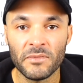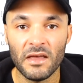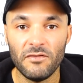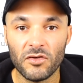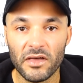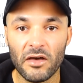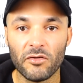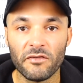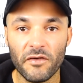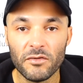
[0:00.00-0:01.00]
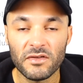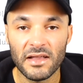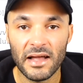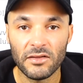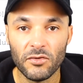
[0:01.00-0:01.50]
If you can get on the phone to
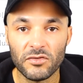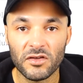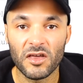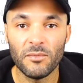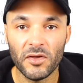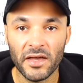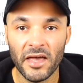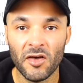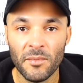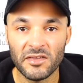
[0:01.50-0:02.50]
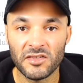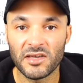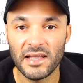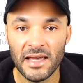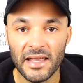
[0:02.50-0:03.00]
landlords and communicate your message
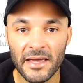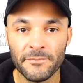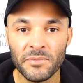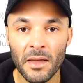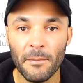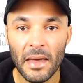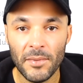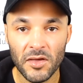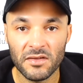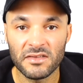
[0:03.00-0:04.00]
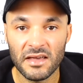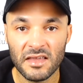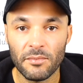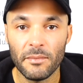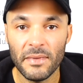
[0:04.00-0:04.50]
clearly, maybe you can set
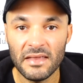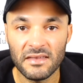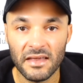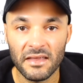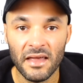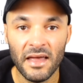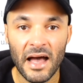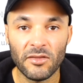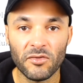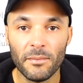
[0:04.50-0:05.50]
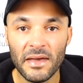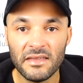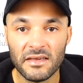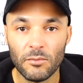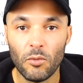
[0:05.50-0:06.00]
up a meeting, and on the
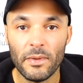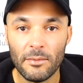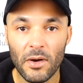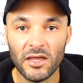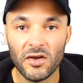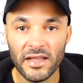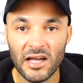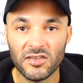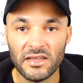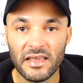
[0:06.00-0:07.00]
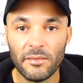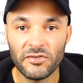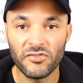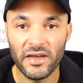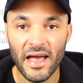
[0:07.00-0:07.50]
meeting will be where you can actually
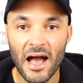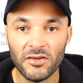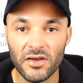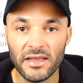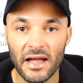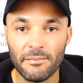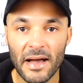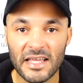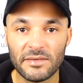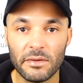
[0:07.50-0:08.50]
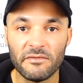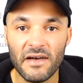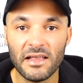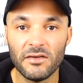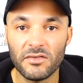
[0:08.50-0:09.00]
demonstrate how you can add maximum
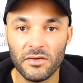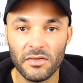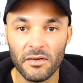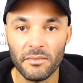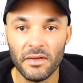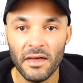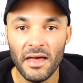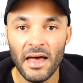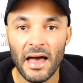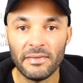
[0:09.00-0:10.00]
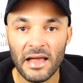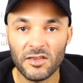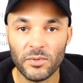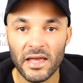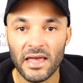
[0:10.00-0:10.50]
value to them. And
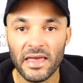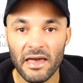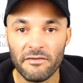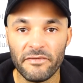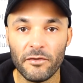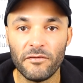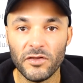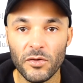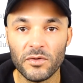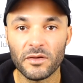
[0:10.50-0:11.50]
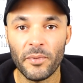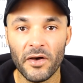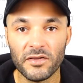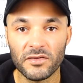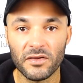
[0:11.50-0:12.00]
that's when they can get a feel for you as a
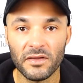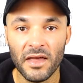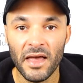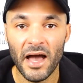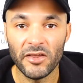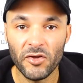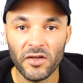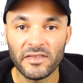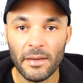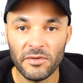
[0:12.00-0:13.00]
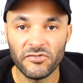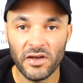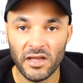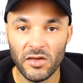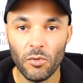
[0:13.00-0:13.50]
person, and you can
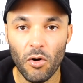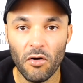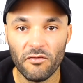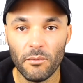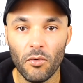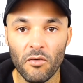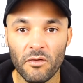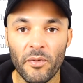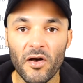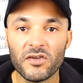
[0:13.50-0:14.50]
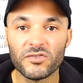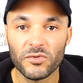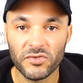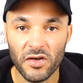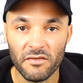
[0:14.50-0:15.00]
demonstrate that you will offer more of a personal
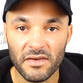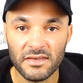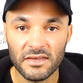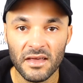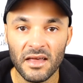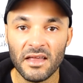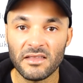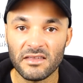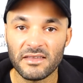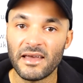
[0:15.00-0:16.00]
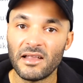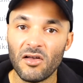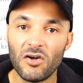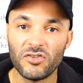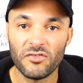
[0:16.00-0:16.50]
service than say a
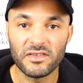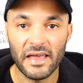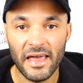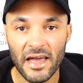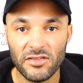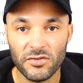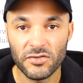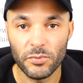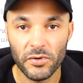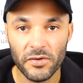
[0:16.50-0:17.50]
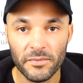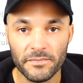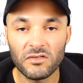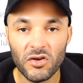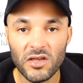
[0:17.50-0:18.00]
larger estate agents would.
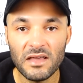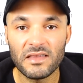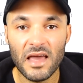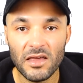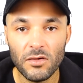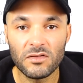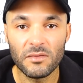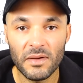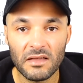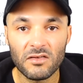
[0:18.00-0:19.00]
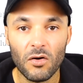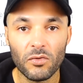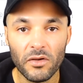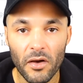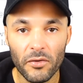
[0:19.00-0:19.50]
So you need to get used to being
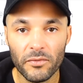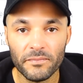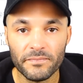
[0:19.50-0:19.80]
told no.